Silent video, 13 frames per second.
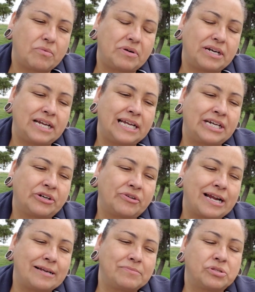100
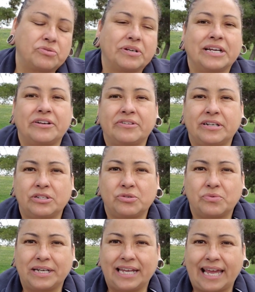grams,
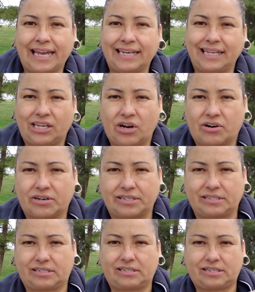328
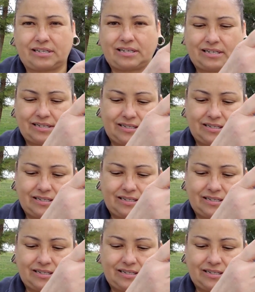yards.